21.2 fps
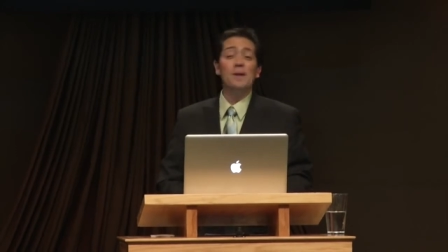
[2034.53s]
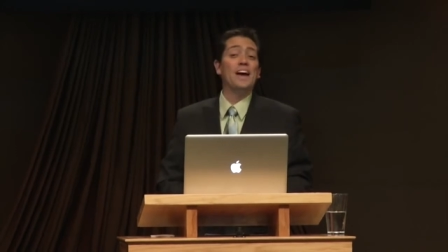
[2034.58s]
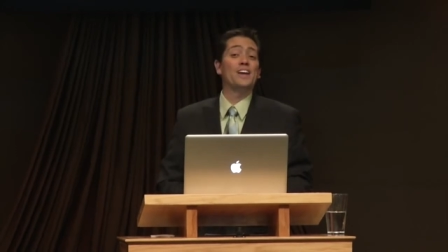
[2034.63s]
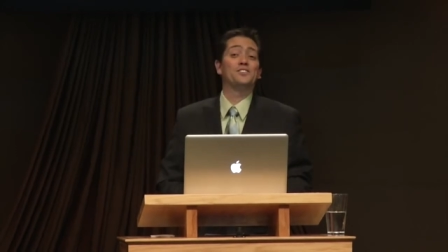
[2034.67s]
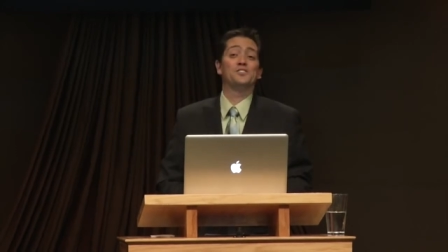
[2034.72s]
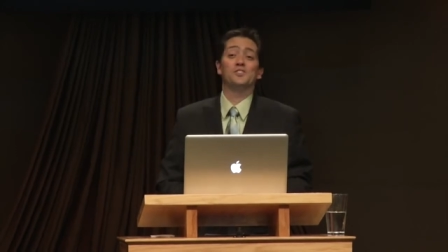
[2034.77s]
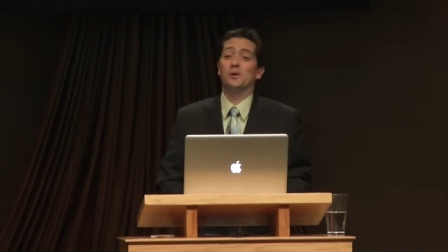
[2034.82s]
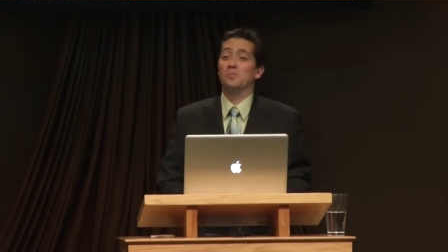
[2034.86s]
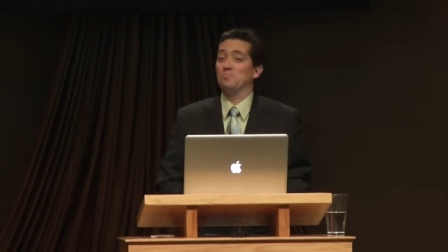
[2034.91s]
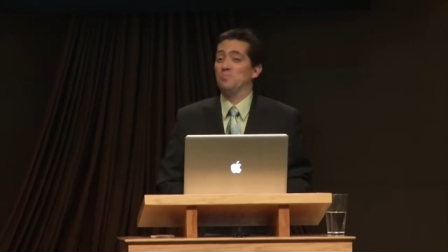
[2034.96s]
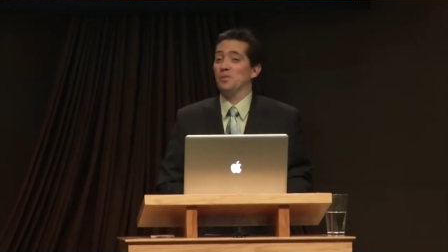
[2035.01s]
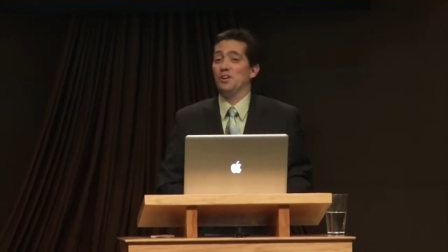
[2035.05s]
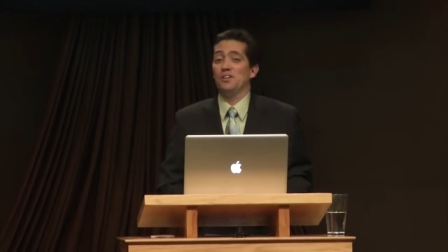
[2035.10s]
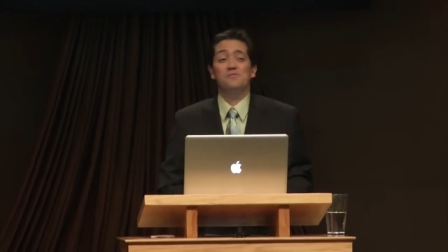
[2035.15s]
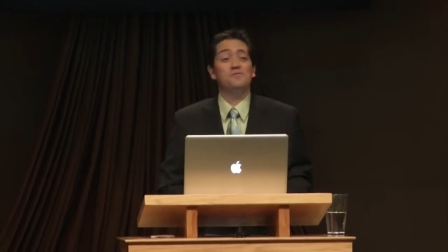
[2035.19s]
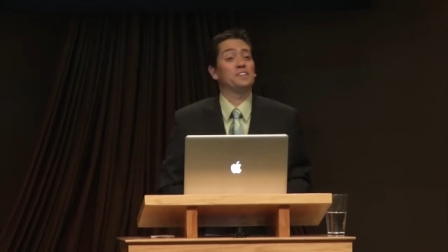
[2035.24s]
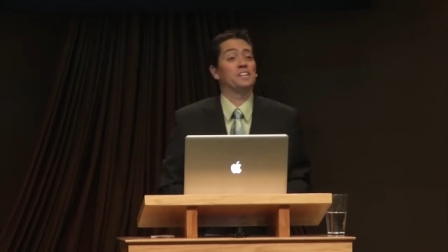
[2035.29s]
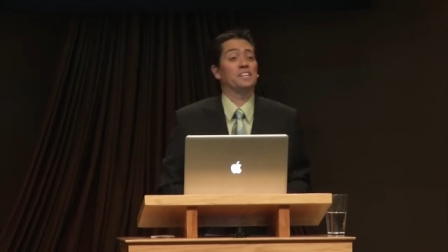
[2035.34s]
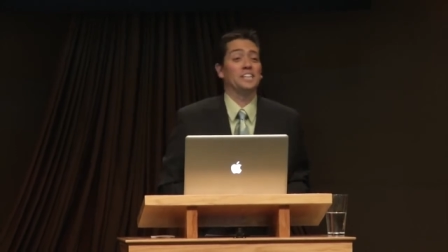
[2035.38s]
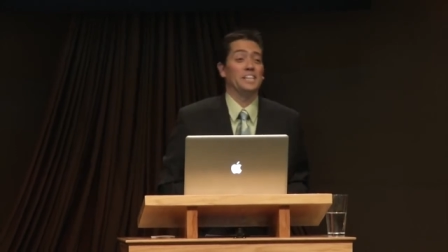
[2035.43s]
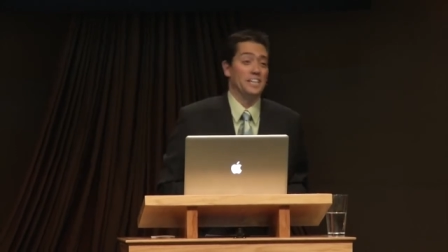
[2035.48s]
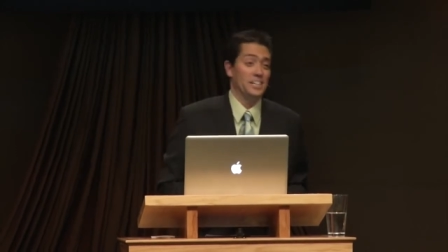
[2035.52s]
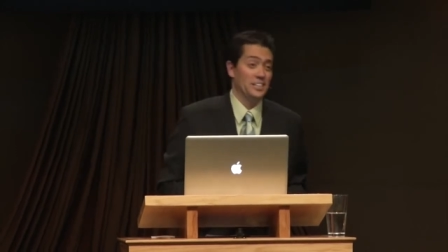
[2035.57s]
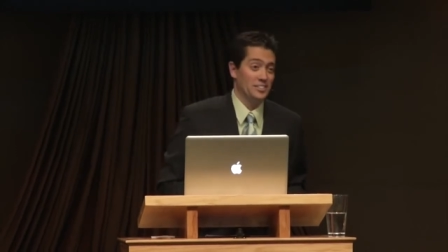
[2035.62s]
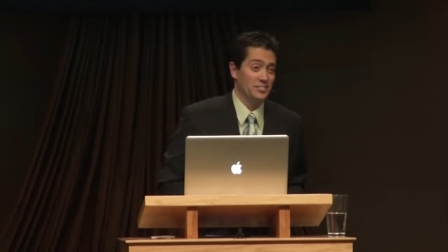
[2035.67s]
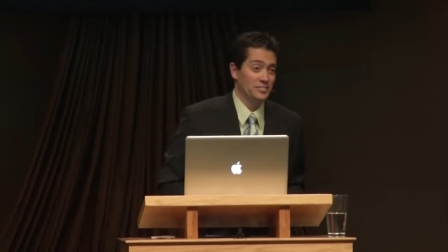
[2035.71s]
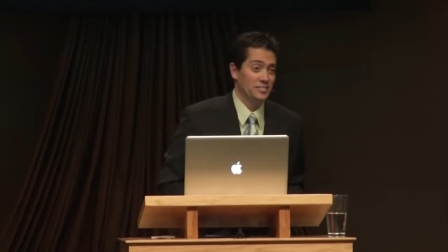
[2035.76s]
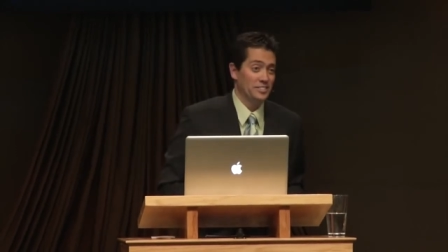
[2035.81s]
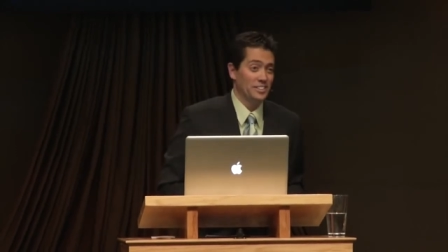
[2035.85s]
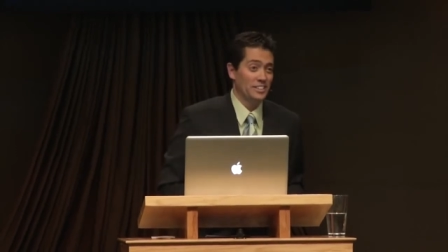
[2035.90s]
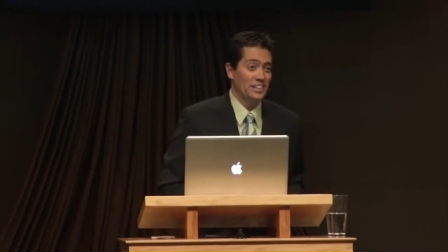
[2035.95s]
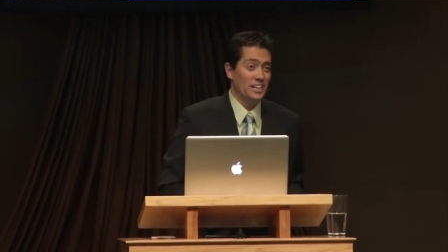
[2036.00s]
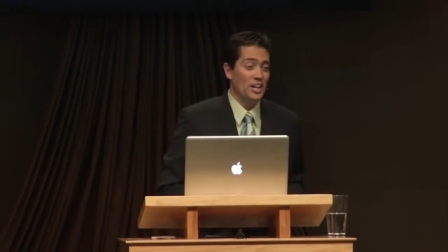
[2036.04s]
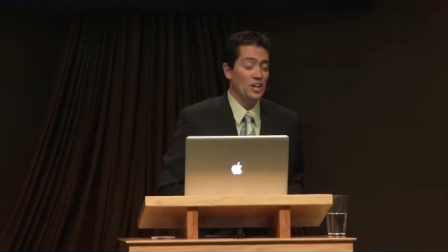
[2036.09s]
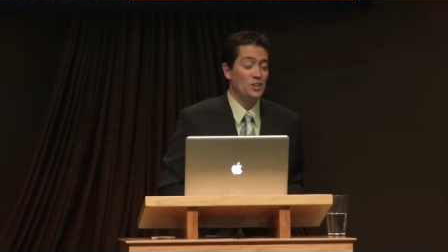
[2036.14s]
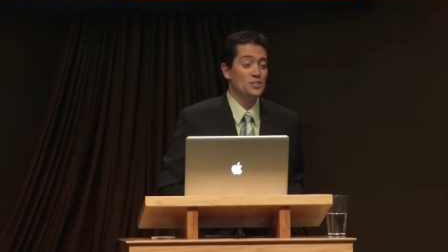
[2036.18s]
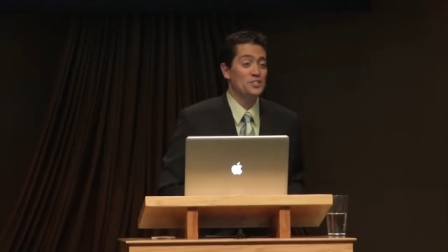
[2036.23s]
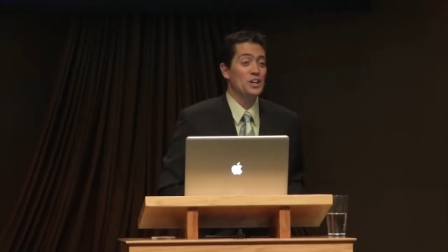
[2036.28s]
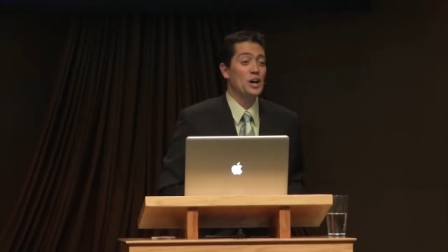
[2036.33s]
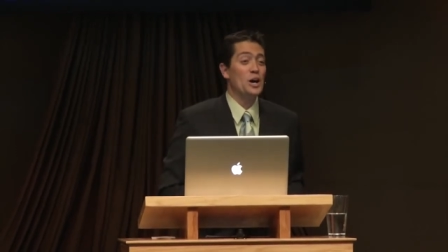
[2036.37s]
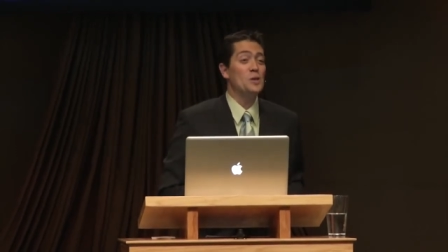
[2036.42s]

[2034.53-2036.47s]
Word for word: matched up perfectly. It was